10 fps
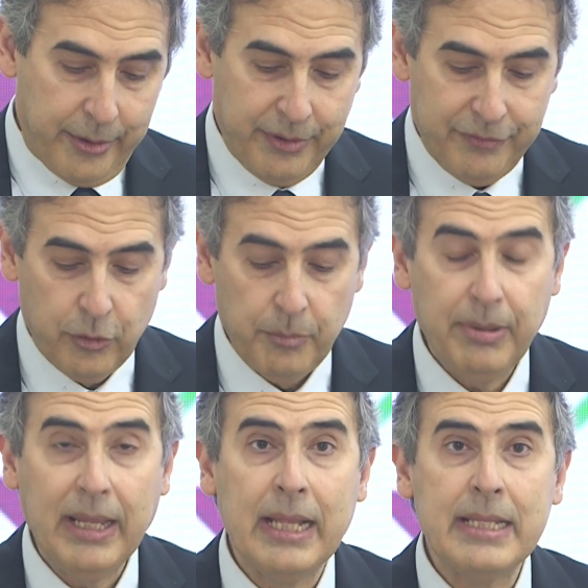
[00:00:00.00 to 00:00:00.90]
Reform
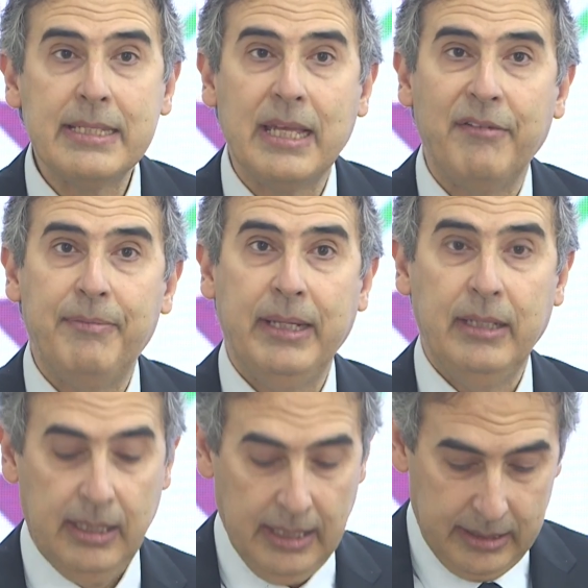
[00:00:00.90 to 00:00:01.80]
plans have
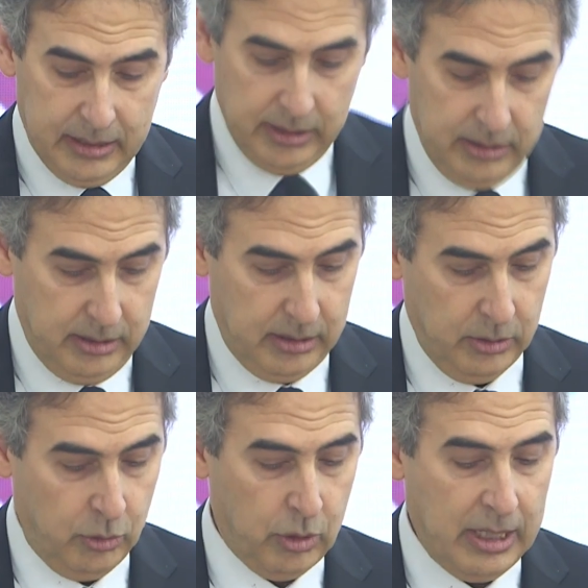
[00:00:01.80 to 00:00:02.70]
been neglected
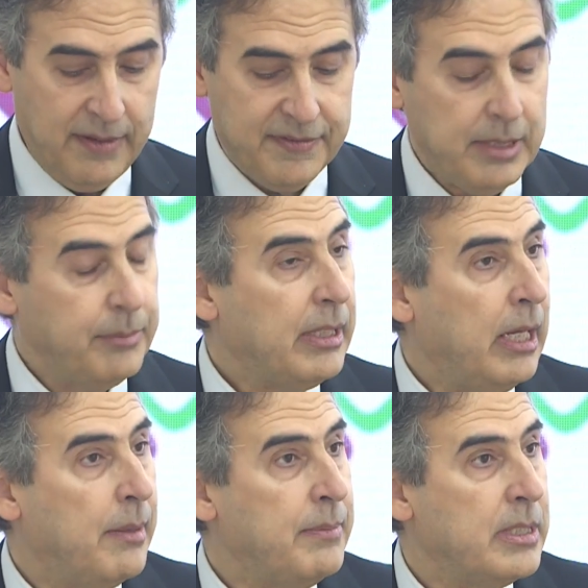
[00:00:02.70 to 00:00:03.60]
or have
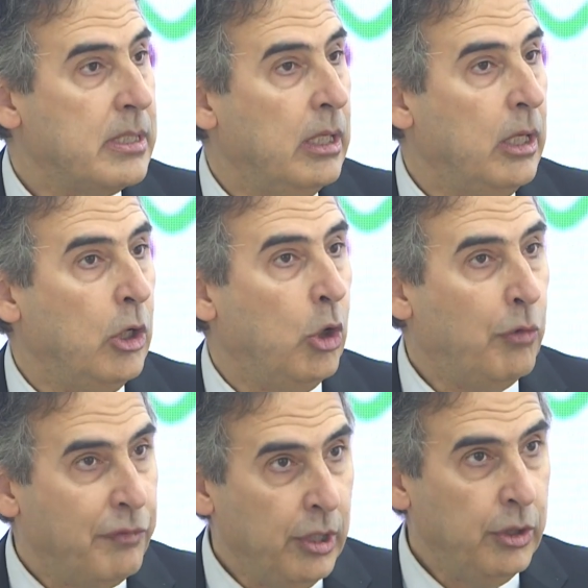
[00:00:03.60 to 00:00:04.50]
sometimes
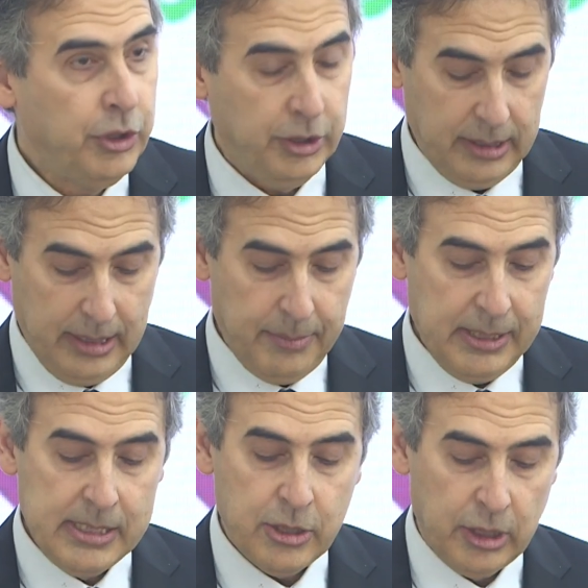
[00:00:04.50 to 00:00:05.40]
overlooked the
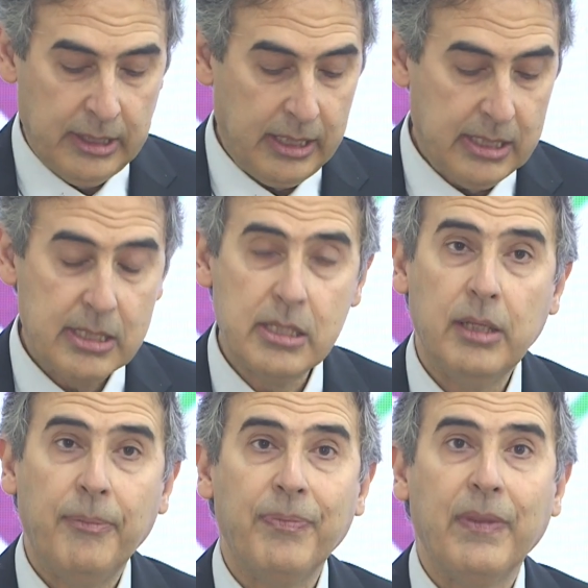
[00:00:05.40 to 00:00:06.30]
Lebanese context.
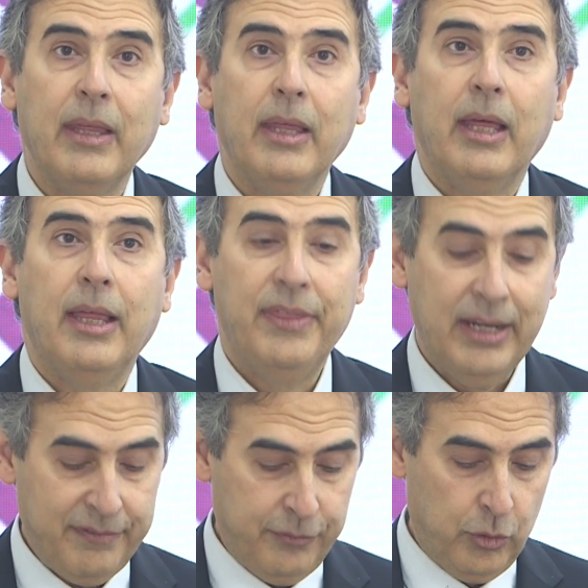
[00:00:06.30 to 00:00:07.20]
And
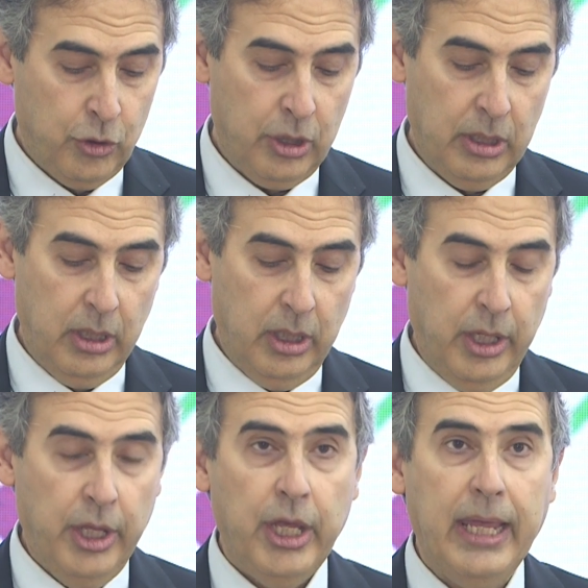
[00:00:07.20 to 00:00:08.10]
therefore,
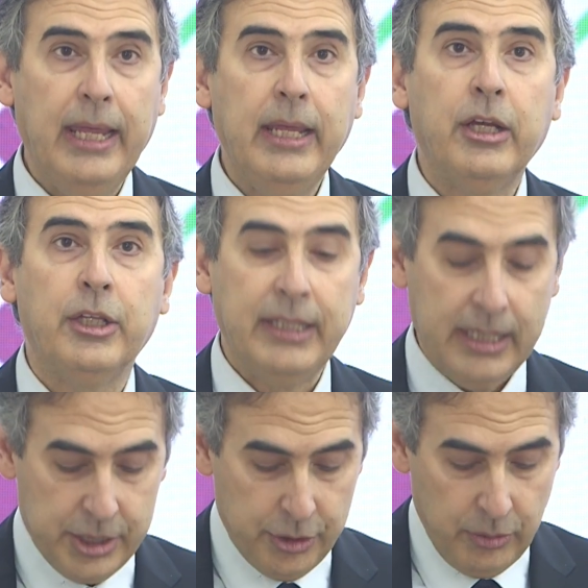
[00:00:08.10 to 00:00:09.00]
a
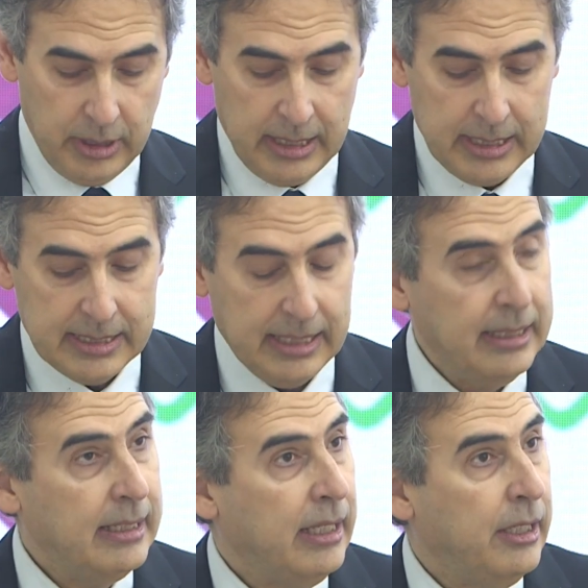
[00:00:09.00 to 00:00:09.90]
contextualized
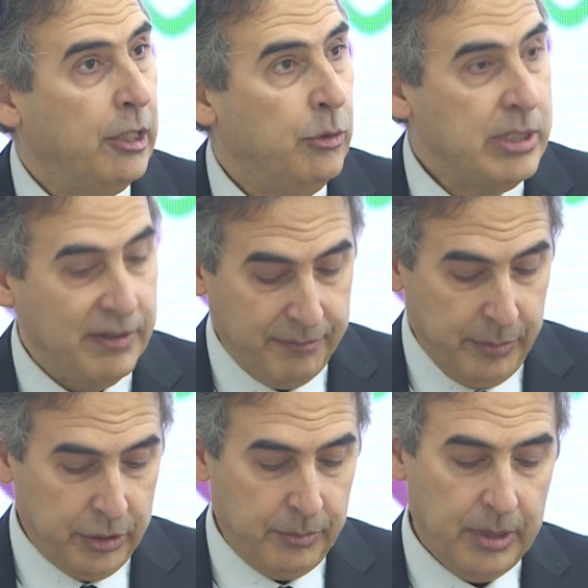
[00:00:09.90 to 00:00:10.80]
and inclusive
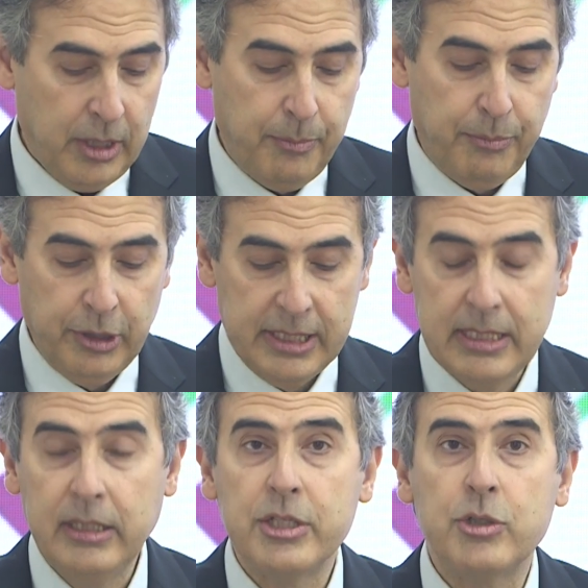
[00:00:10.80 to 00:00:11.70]
bottom-up
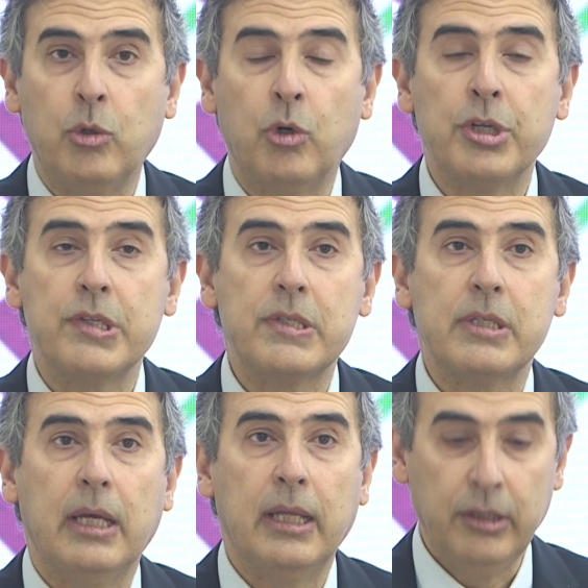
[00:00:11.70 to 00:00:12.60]
policy
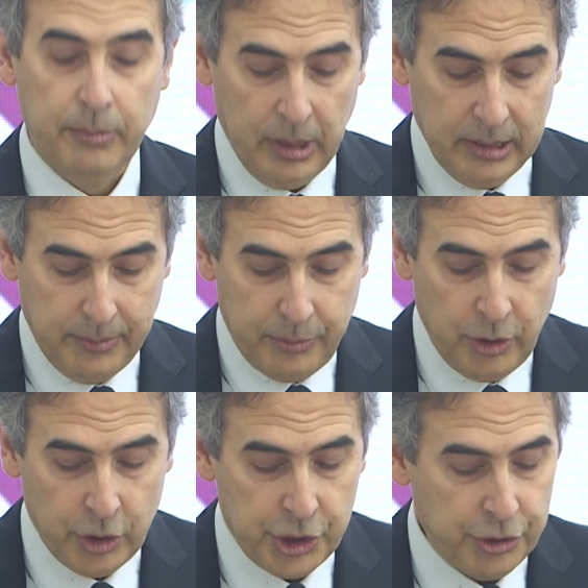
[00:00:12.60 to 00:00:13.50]
discourse and the
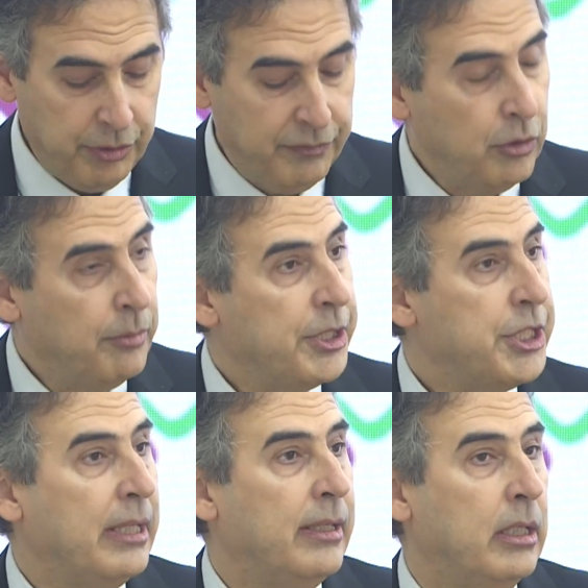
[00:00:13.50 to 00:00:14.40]
multi-pronged reform
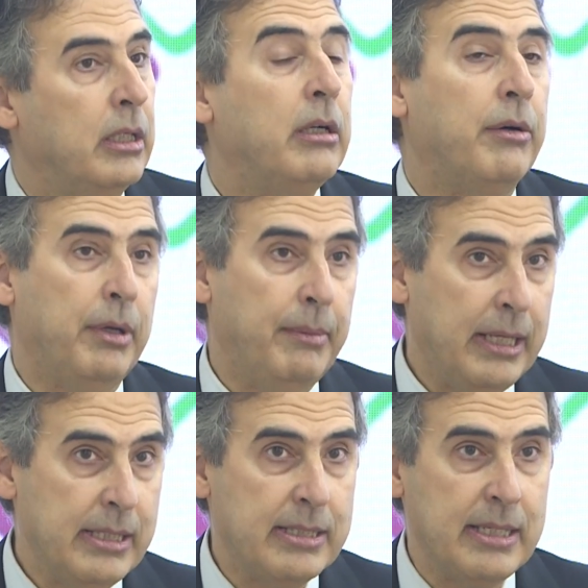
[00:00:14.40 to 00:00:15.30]
agenda
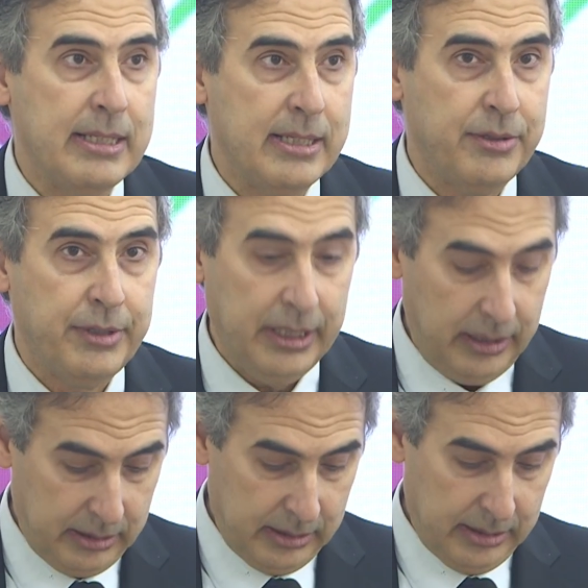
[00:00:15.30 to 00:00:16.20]
remains necessary.
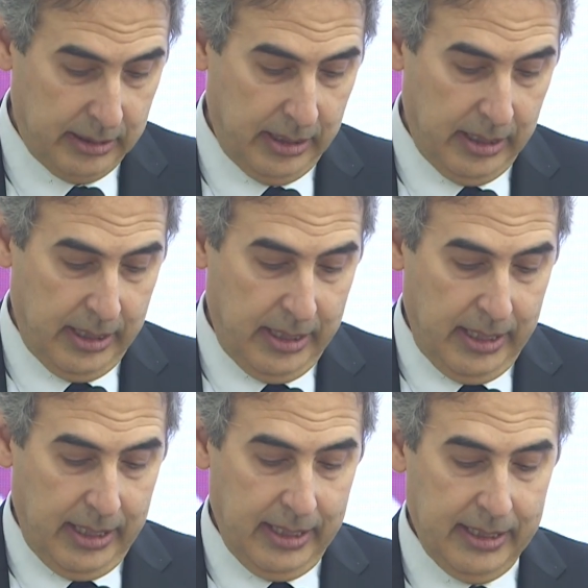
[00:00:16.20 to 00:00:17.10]

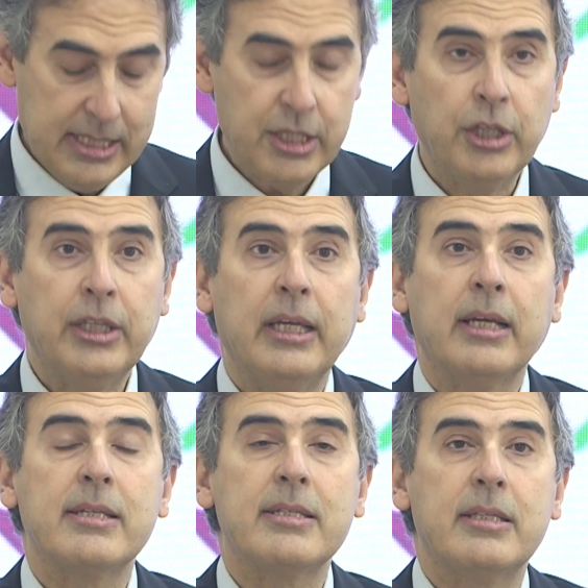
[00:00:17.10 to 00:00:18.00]
In this
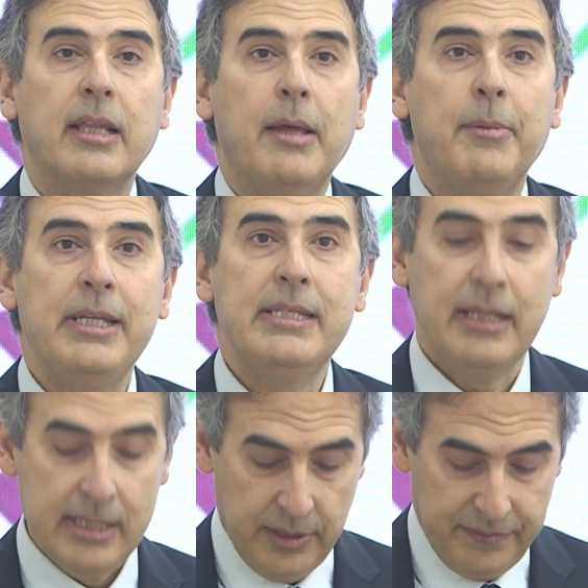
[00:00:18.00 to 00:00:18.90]
context, the Lebanese
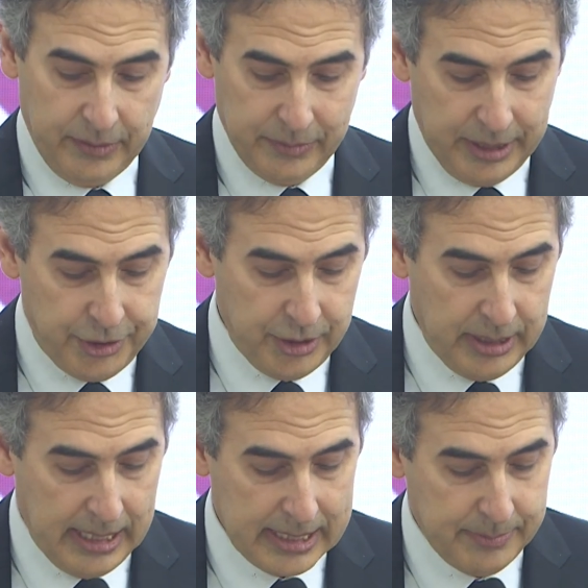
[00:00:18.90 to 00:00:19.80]
Citizen
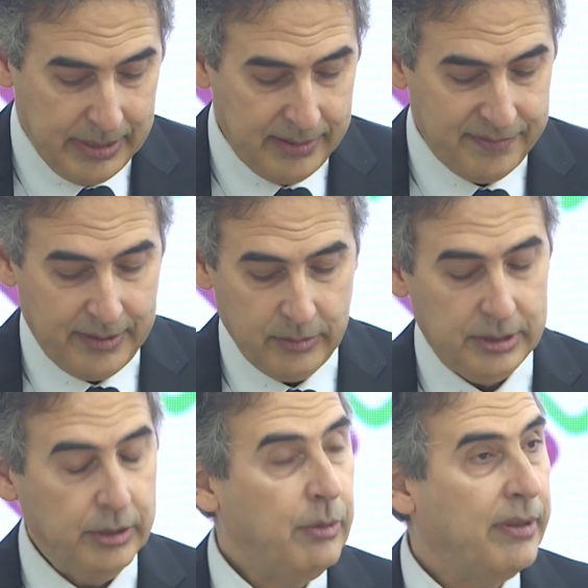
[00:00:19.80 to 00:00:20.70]
Foundation has been
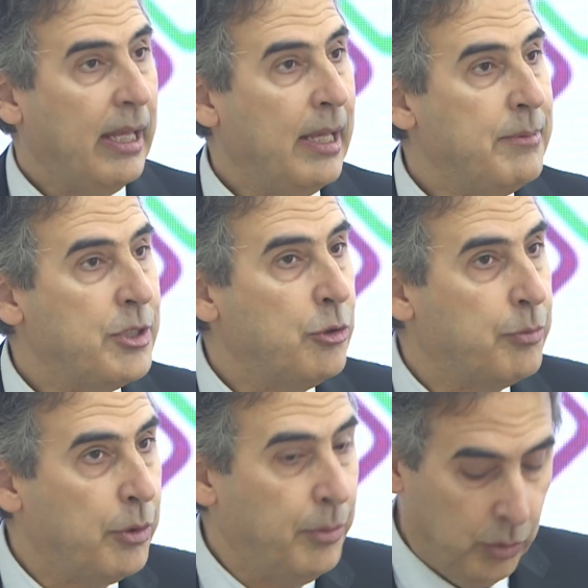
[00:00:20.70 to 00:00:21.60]
founded with aims to
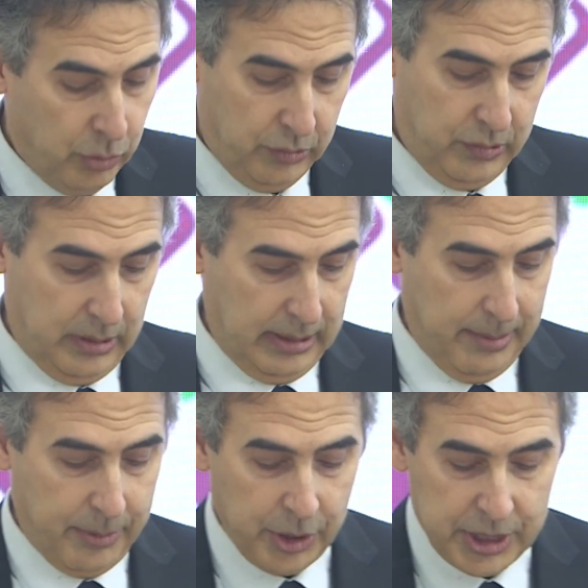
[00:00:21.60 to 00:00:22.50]
promote
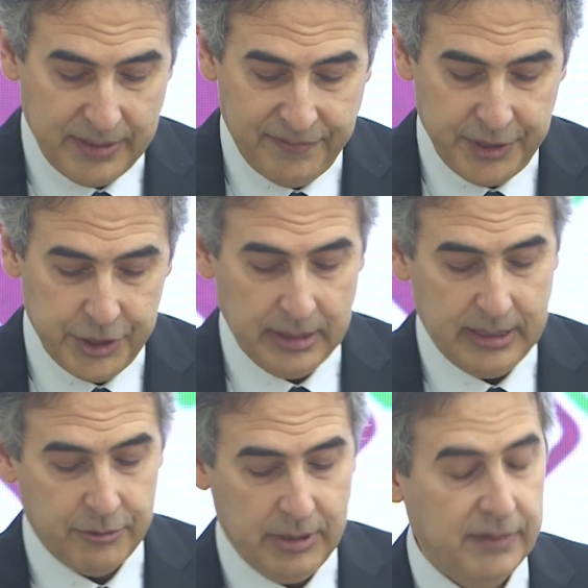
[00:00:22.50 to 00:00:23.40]
Lebanon's efficient
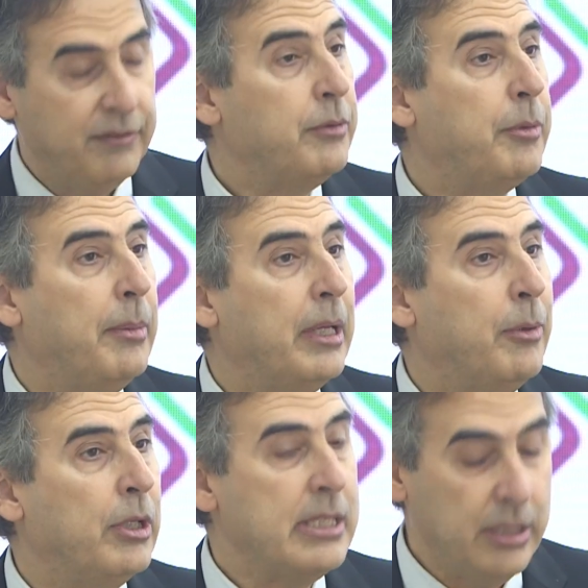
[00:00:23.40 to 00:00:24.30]
and relevant public
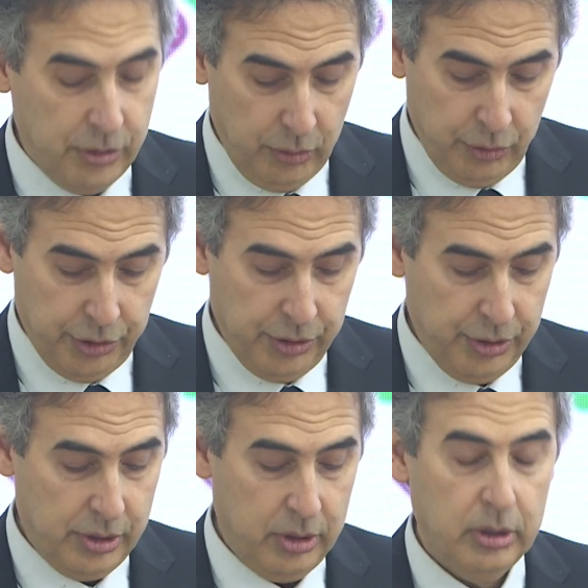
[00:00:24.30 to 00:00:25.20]
policy
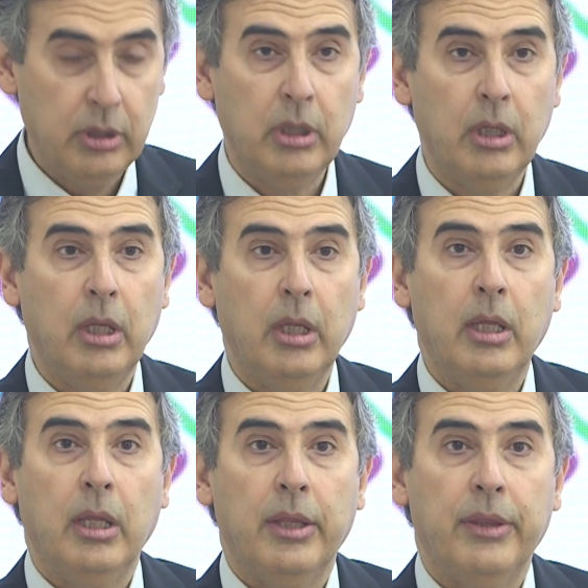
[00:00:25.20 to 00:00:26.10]
solutions.
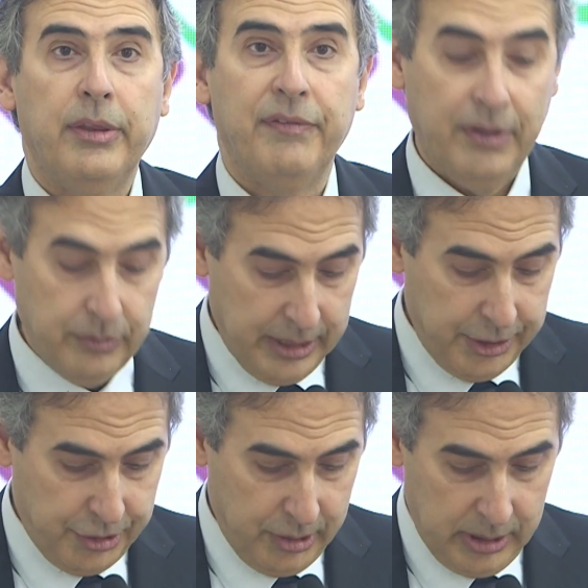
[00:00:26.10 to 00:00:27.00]
The
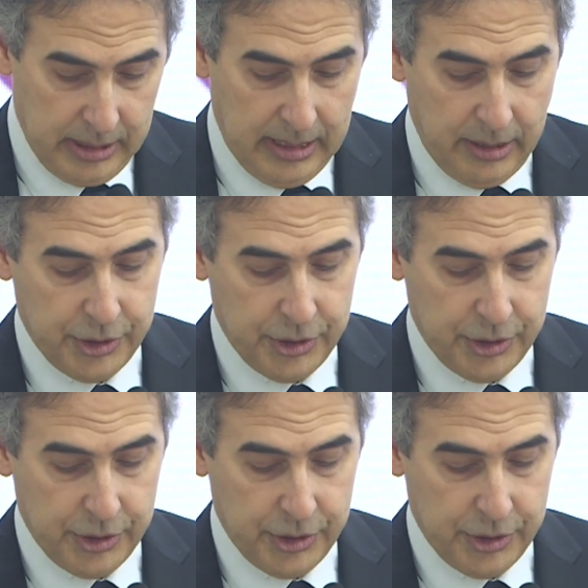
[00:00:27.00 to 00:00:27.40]
foundation